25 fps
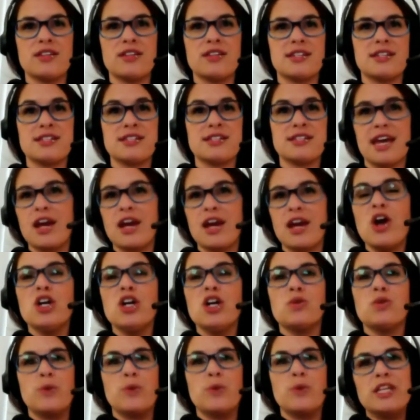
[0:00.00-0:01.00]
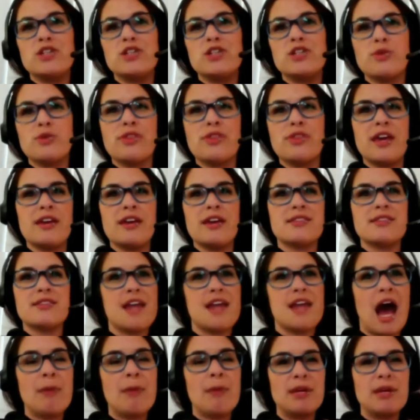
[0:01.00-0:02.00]
It's like, we do things
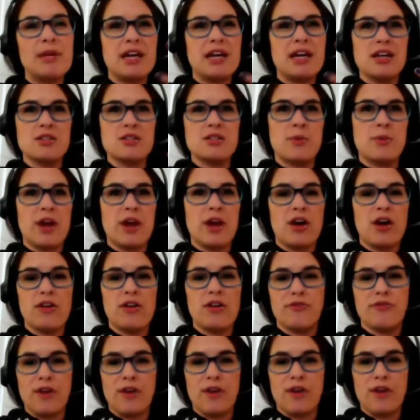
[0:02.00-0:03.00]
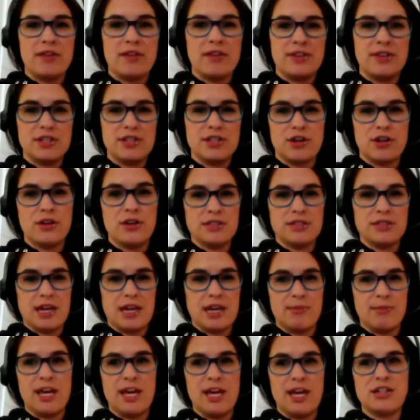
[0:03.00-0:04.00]
not because we are afraid of eternal
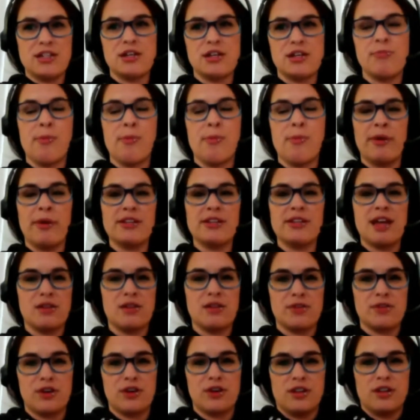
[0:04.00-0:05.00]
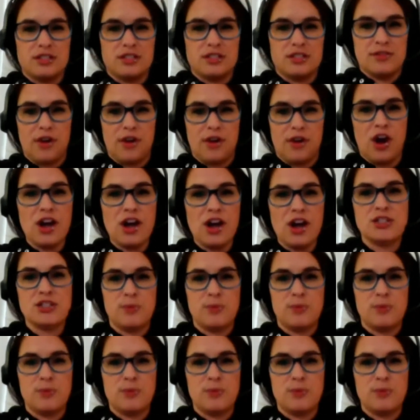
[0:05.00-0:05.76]
damnation, but because out of the goodness of our hearts, we